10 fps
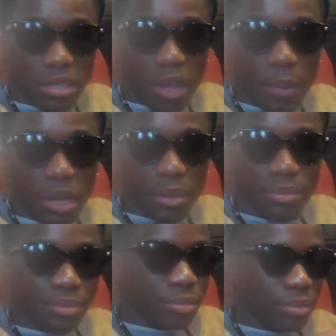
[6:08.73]
was coming
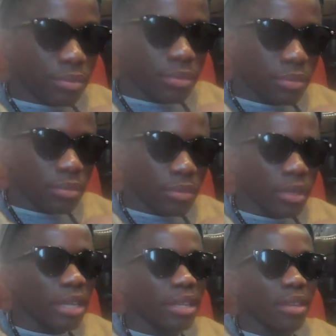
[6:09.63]
up,
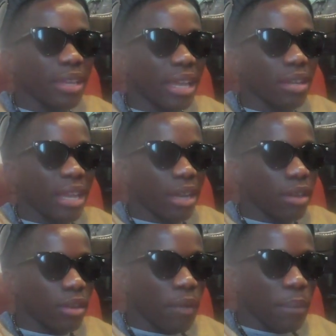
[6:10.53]
and he had like
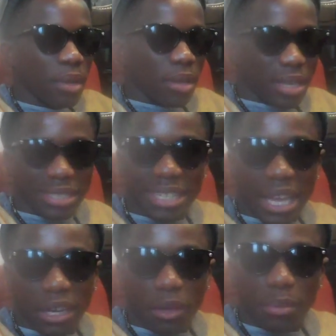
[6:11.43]
a
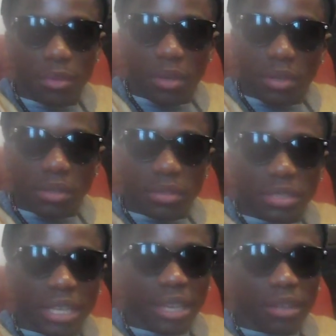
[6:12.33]
sign up
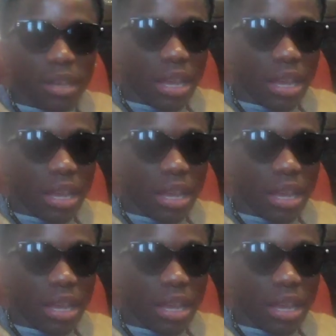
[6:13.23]
saying